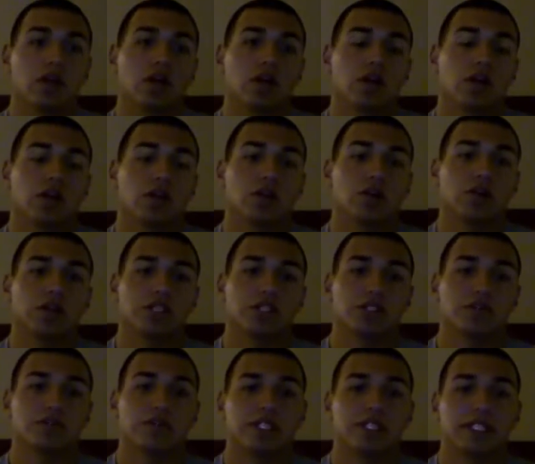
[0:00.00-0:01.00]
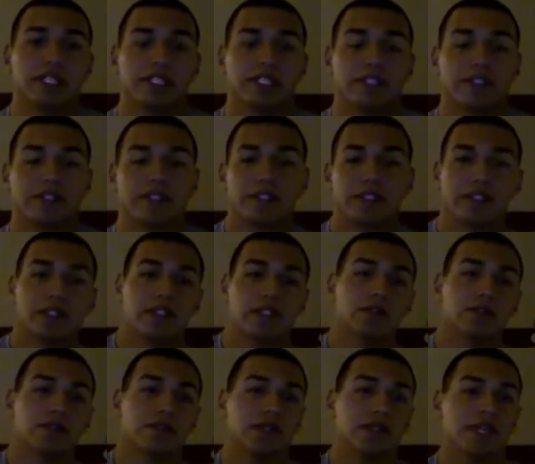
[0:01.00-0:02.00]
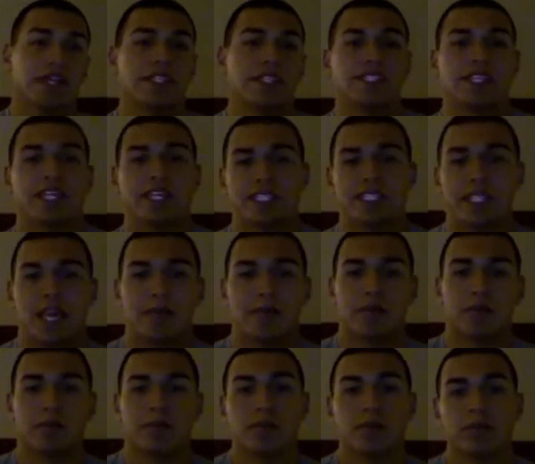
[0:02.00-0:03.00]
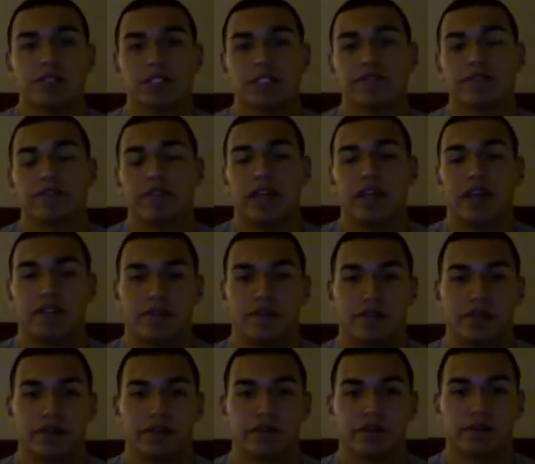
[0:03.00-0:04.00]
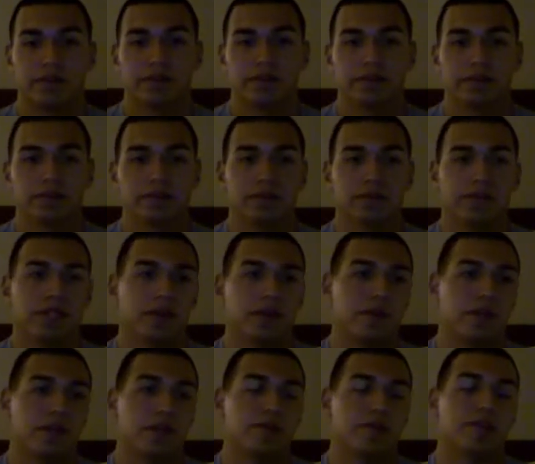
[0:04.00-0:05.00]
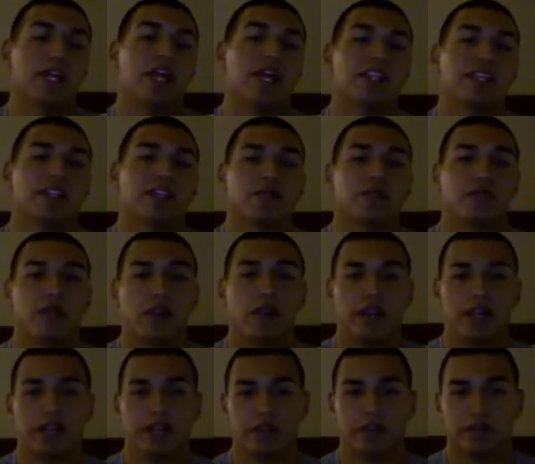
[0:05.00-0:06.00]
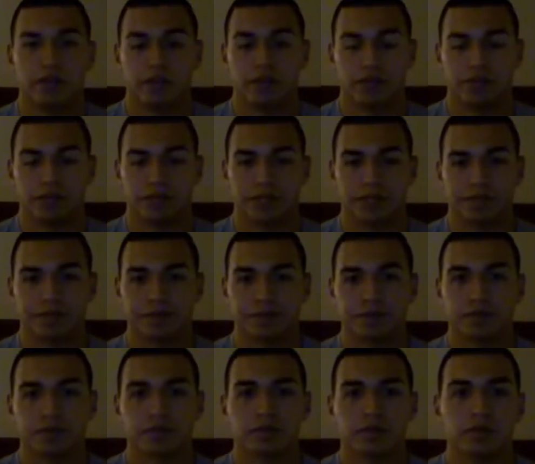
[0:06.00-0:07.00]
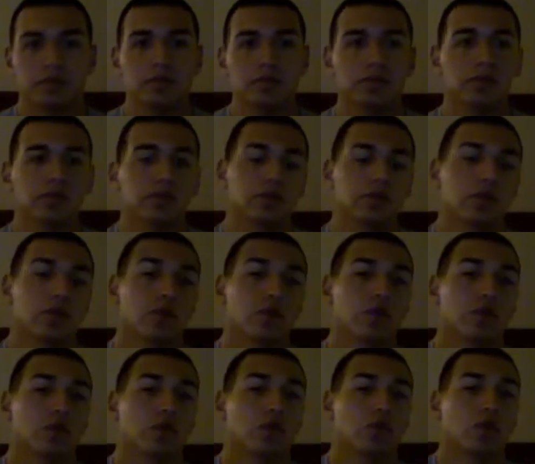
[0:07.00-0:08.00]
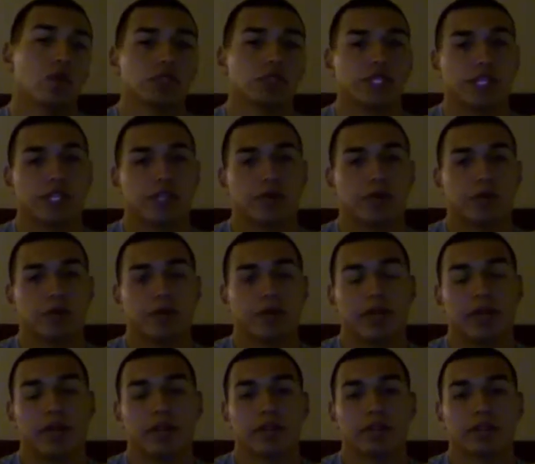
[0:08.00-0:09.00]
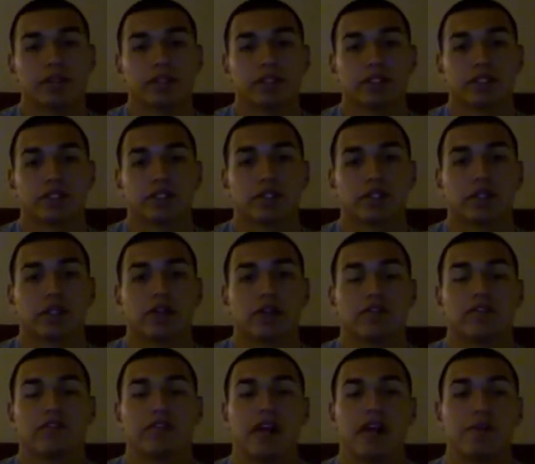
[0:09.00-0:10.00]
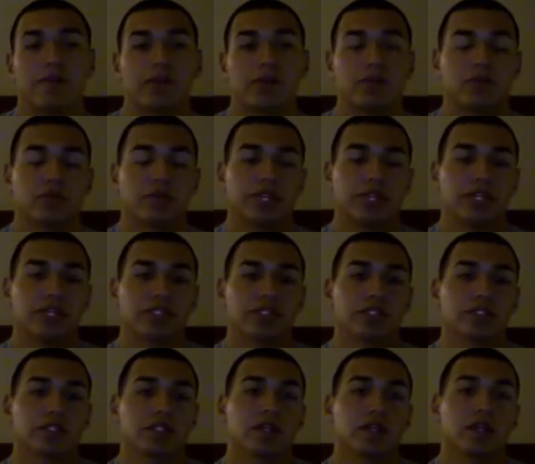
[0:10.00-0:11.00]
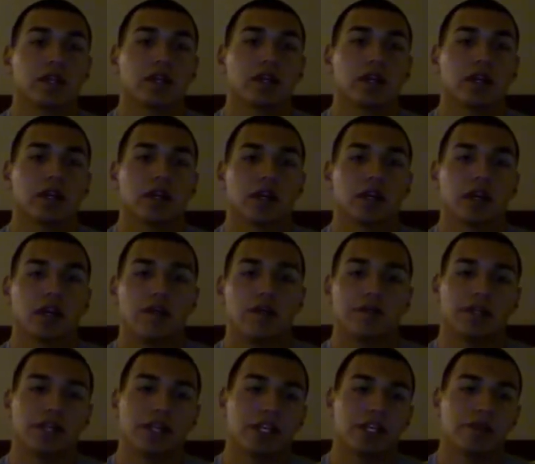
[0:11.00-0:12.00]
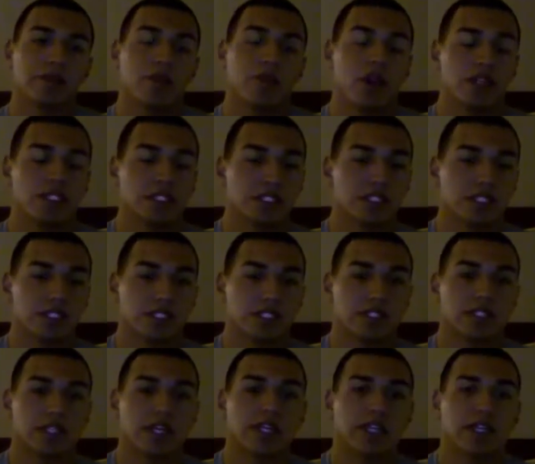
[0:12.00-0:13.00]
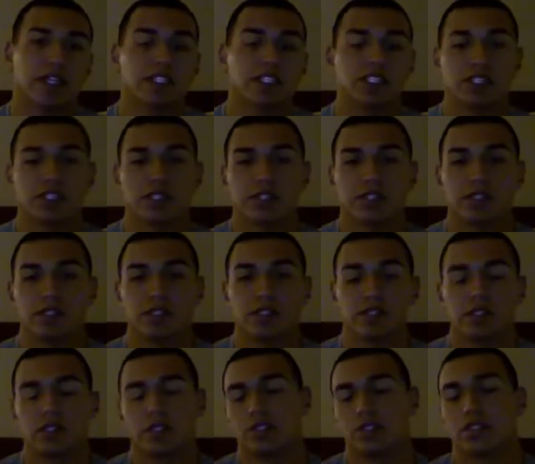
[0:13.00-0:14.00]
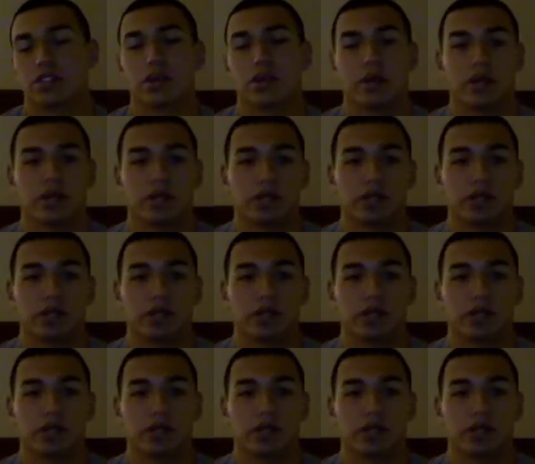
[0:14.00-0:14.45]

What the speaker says: According to McLean, he states that propulsive effort can be applied in a variety of forms: rotating propellers, flapping wings, complicated processes inside engines, and so on.